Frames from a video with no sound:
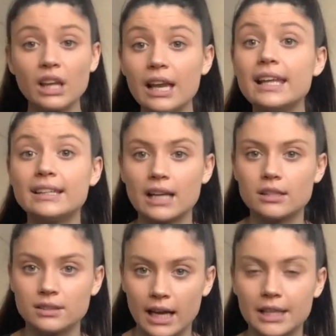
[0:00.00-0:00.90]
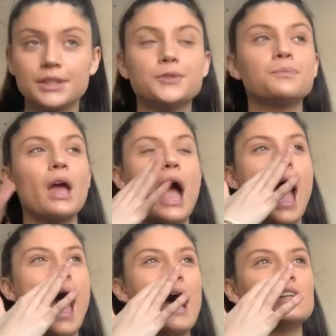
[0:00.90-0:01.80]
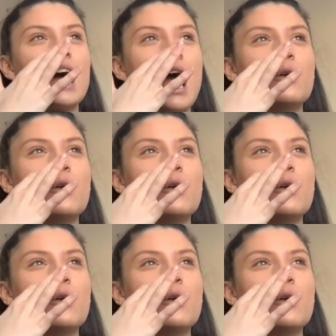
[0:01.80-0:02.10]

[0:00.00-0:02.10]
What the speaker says: leotard and tights, and